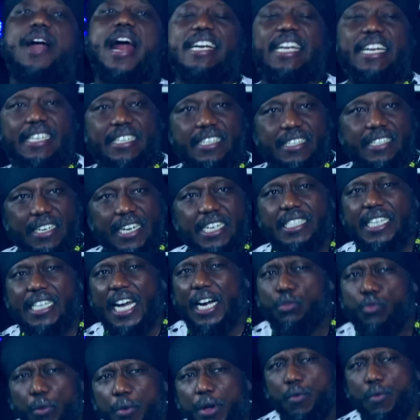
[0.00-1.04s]
running? Is
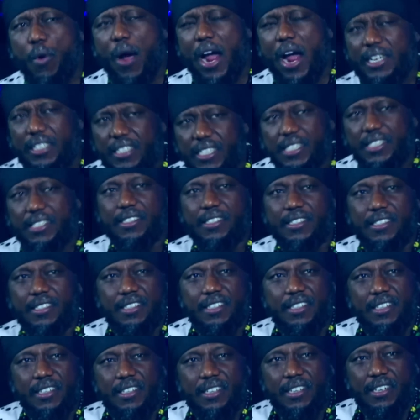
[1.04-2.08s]
that what we want?
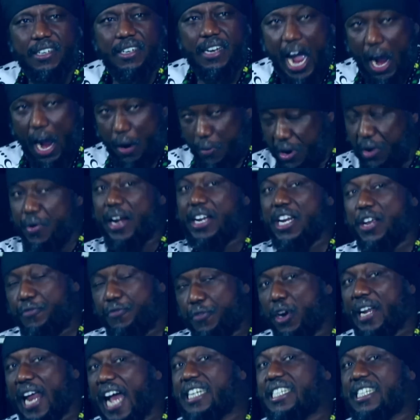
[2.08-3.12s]
Are we
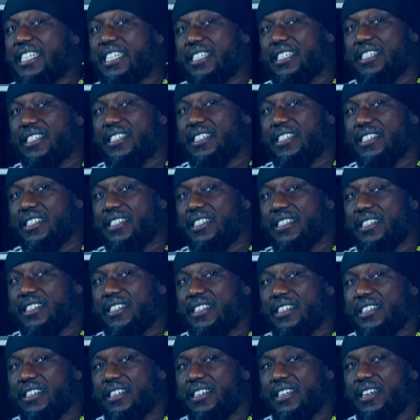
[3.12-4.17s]
ready for that?
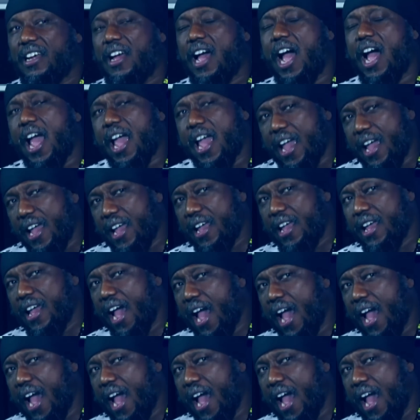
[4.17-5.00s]
Hey.